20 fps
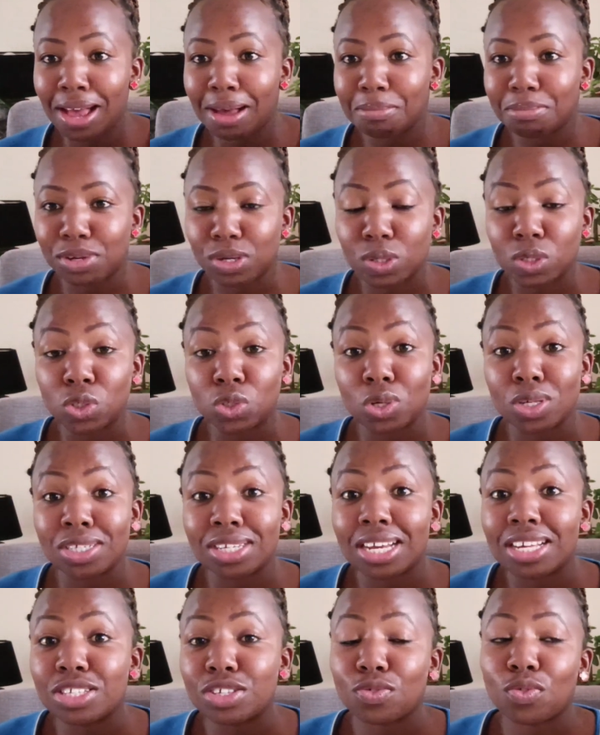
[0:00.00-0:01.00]
because you're
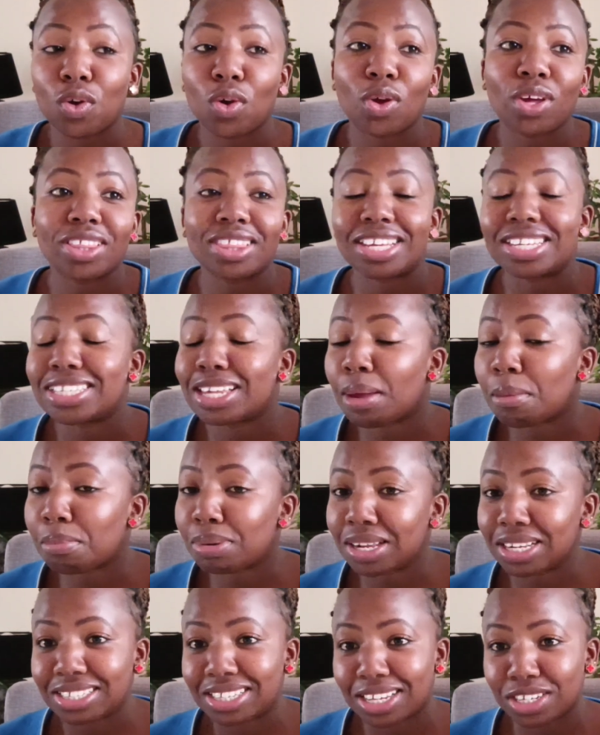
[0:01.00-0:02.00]
just following the
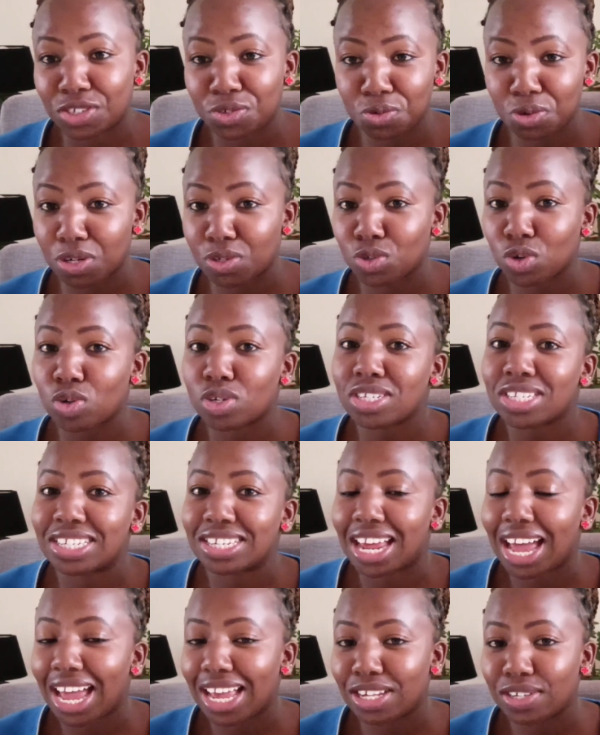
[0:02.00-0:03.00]
template that you were taught in
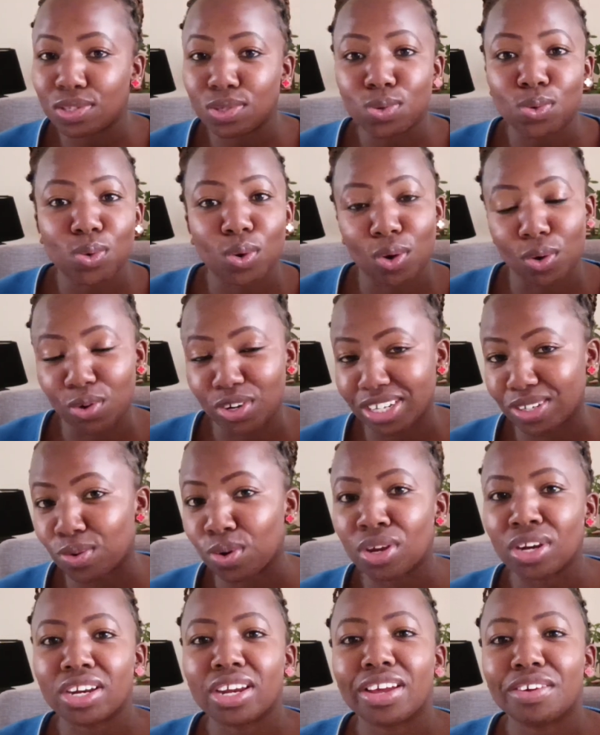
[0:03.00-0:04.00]
high school or
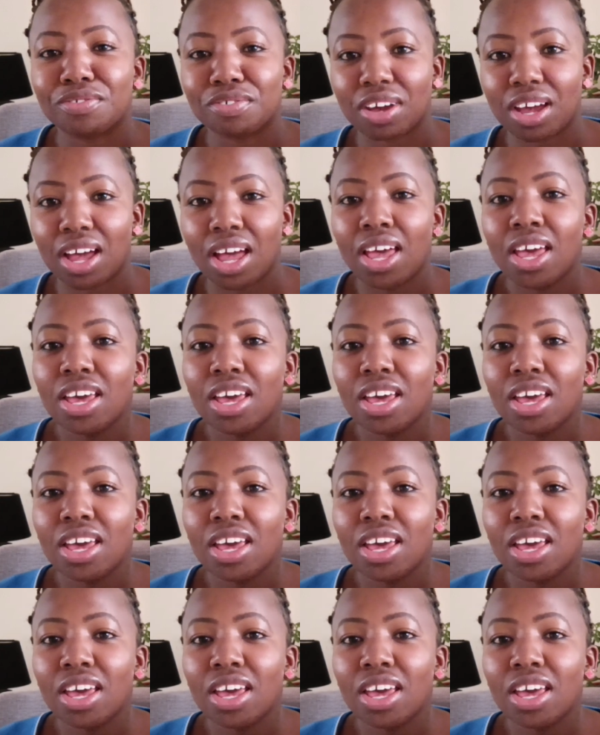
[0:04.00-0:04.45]
wherever,